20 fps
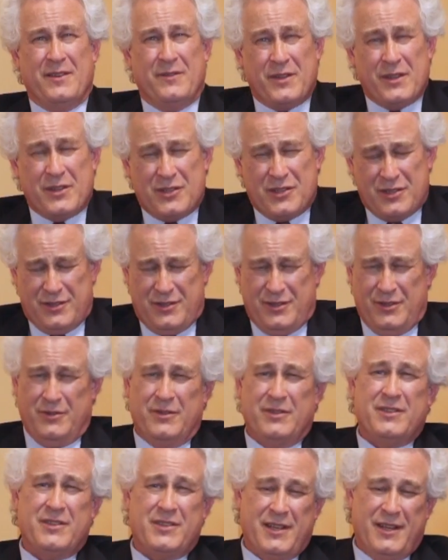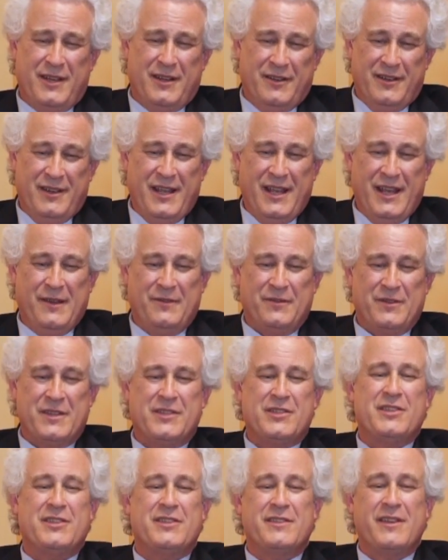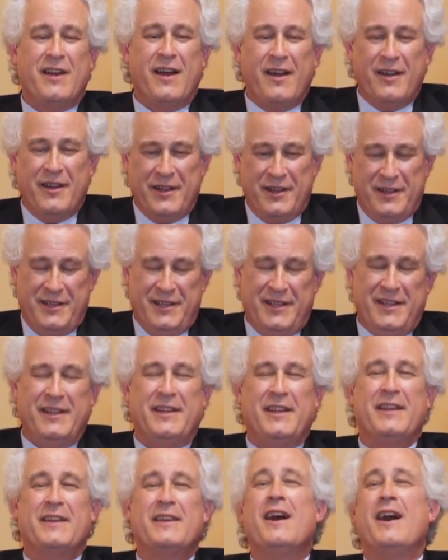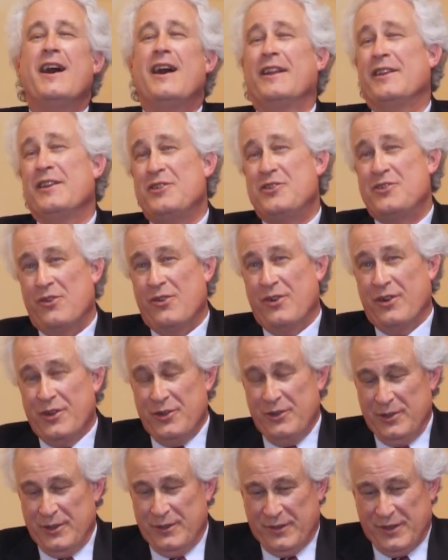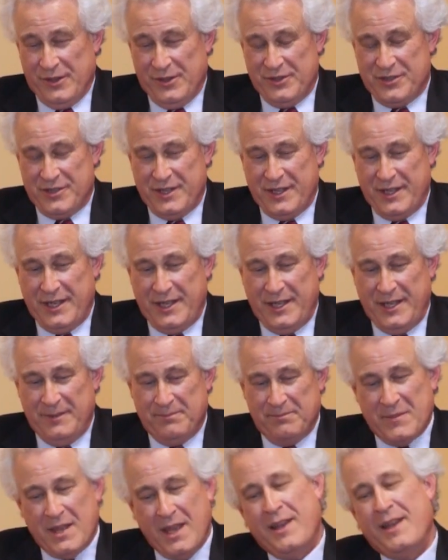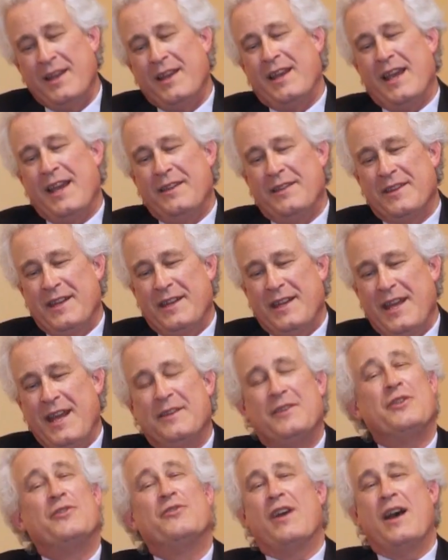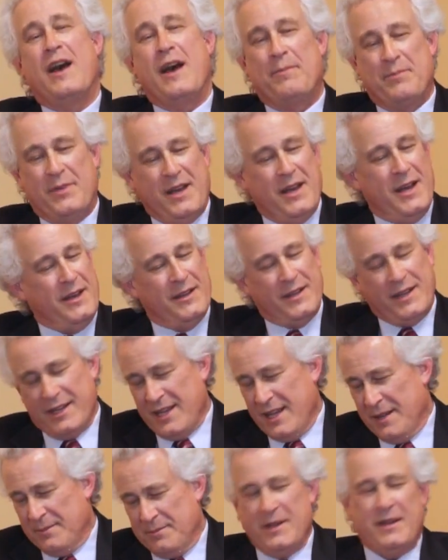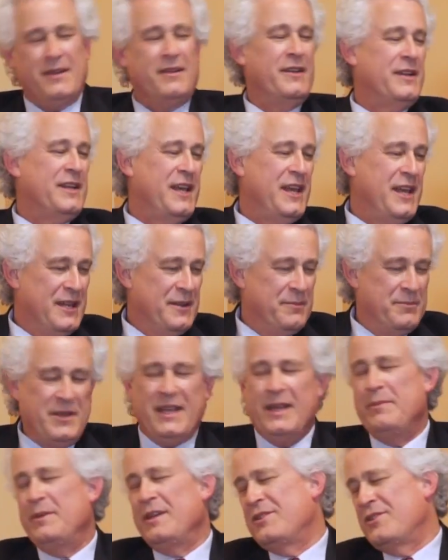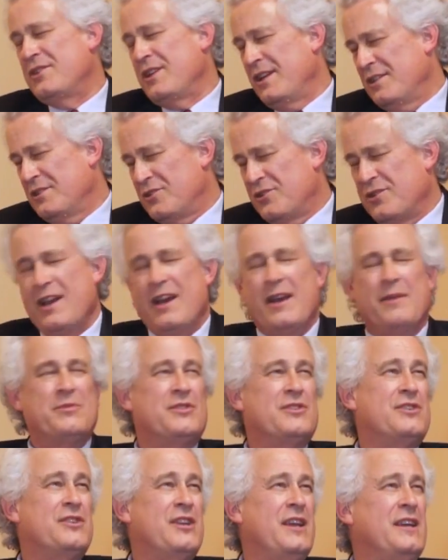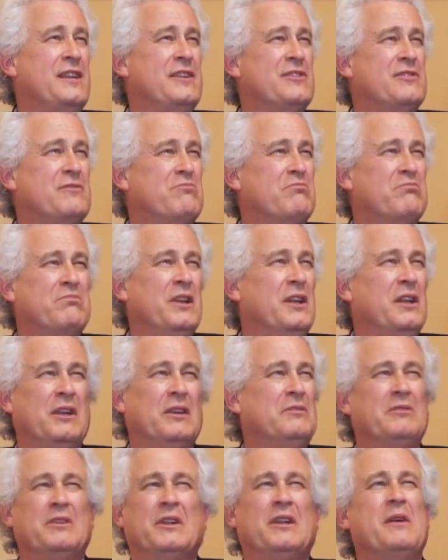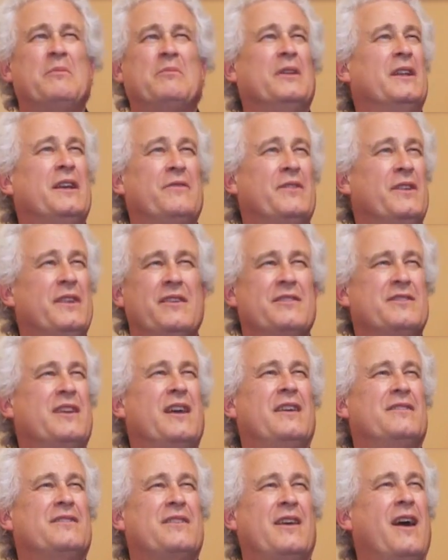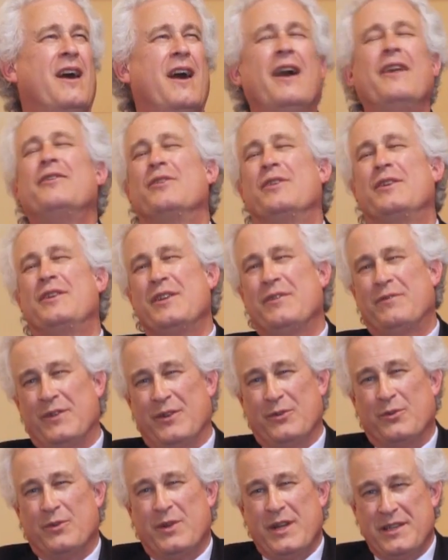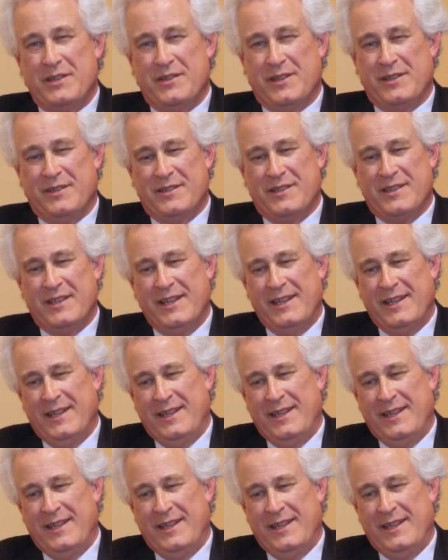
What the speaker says: of the students here have started in a college or university and then had to drop out. I got married, I had a baby, changed jobs, changed, you know, where I'm living. There's 100 different reasons.